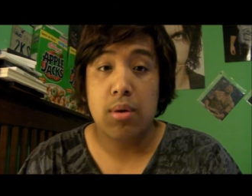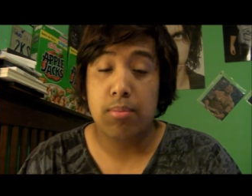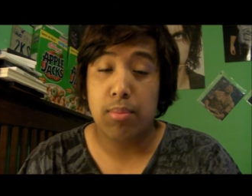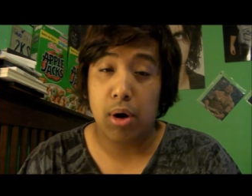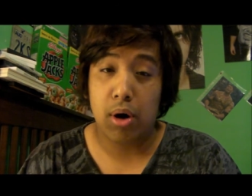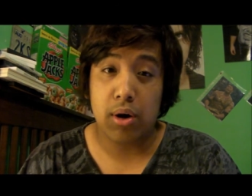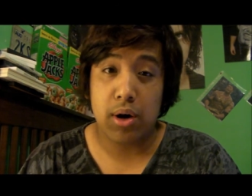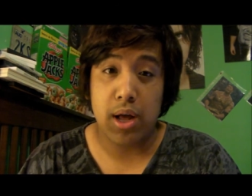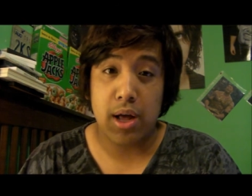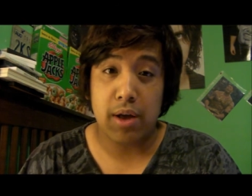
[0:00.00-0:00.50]

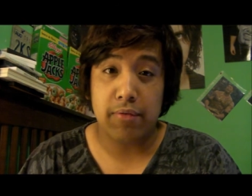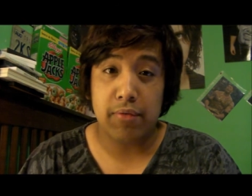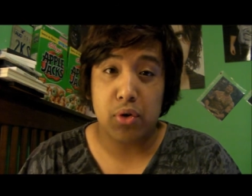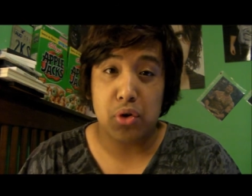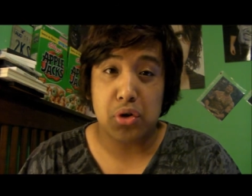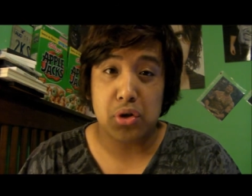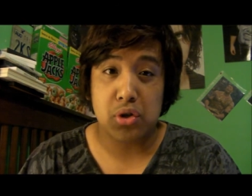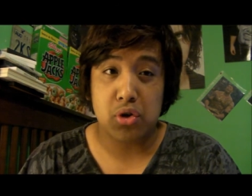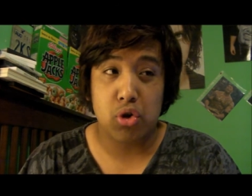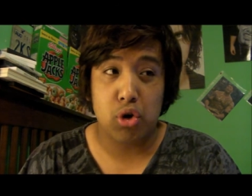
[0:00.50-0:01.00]
Barnett
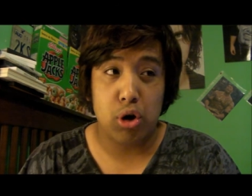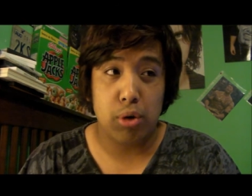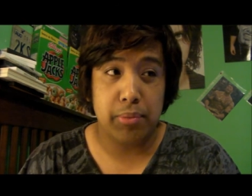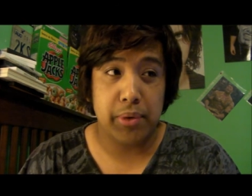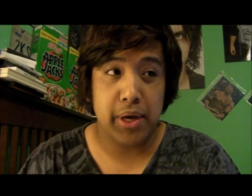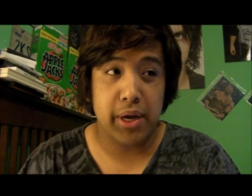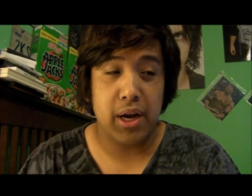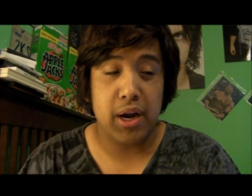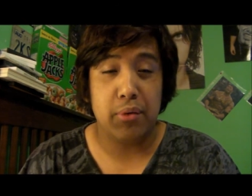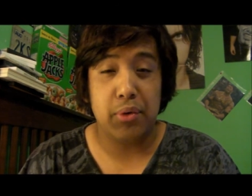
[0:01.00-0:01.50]
versus
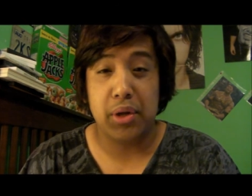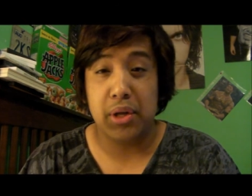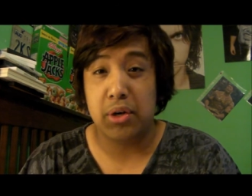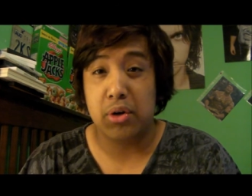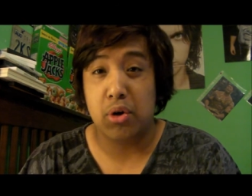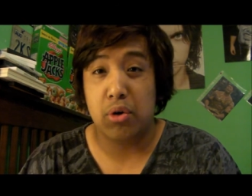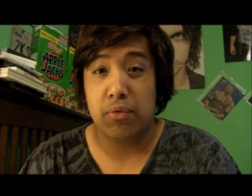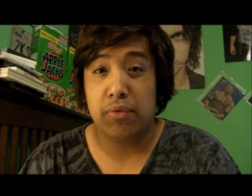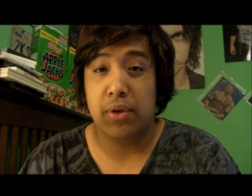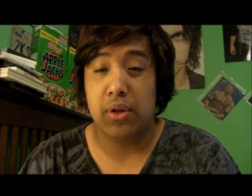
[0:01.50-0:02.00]
Cormier. I really
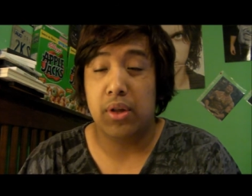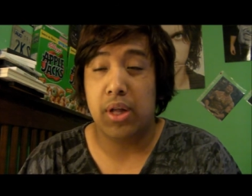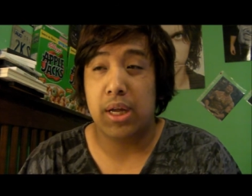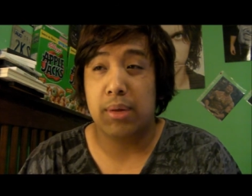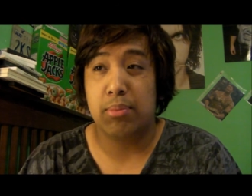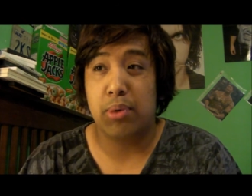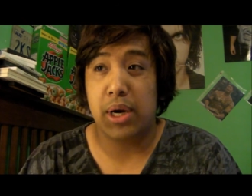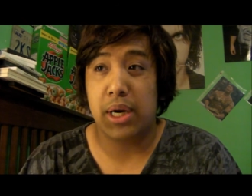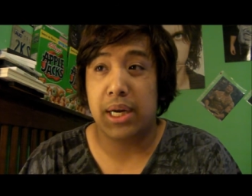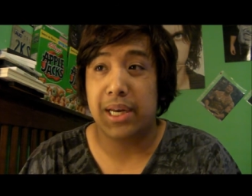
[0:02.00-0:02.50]
don't feel
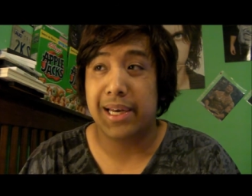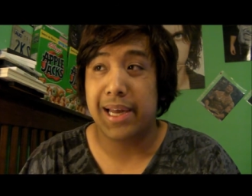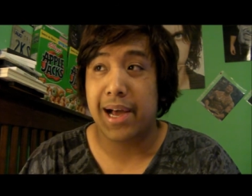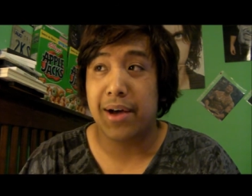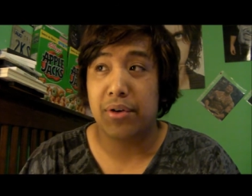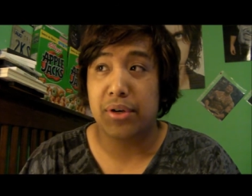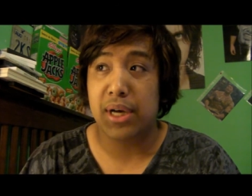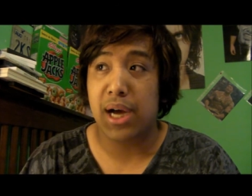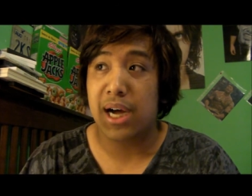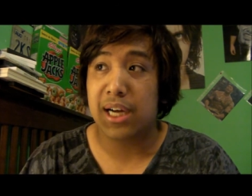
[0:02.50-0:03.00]
like breaking
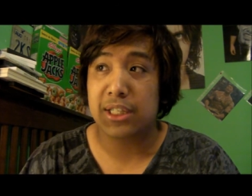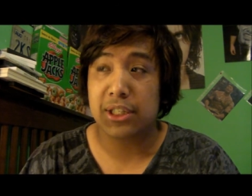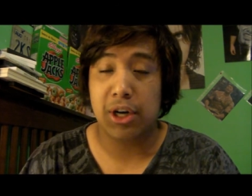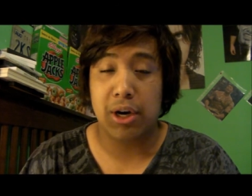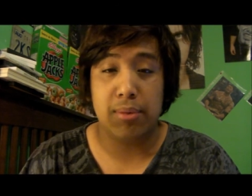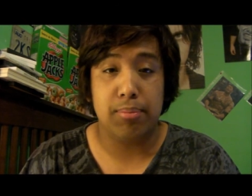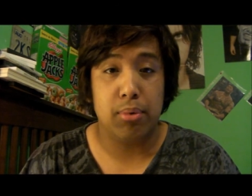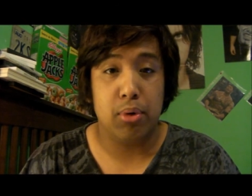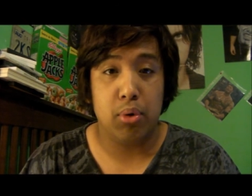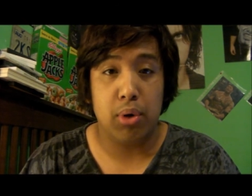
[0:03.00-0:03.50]
down
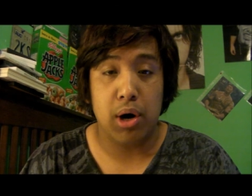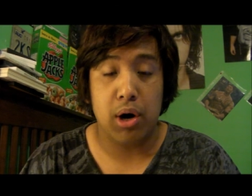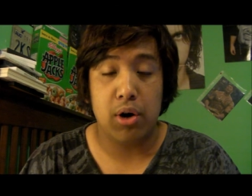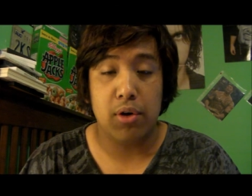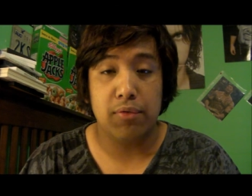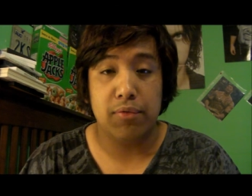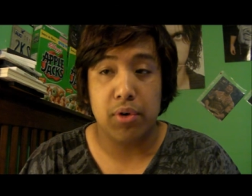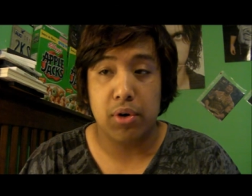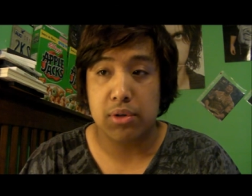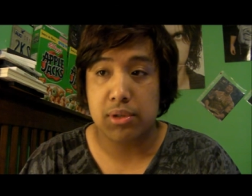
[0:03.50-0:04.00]
Nah-Shon
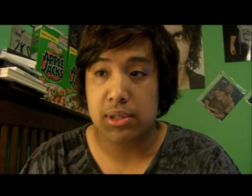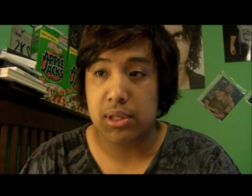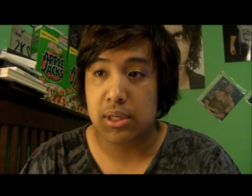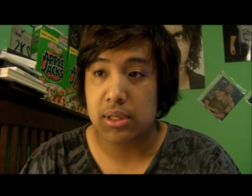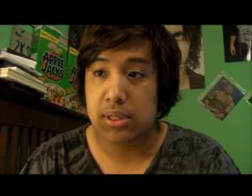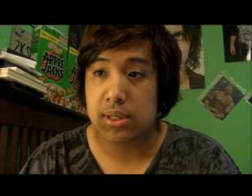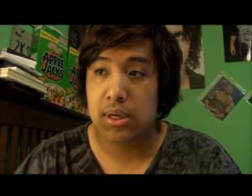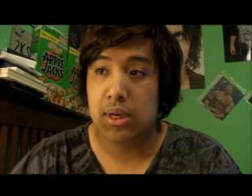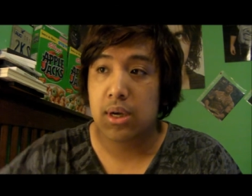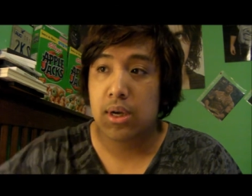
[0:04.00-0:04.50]
Burrell
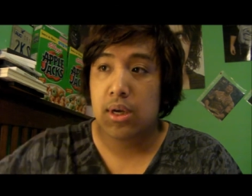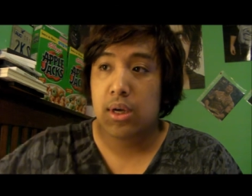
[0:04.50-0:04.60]
versus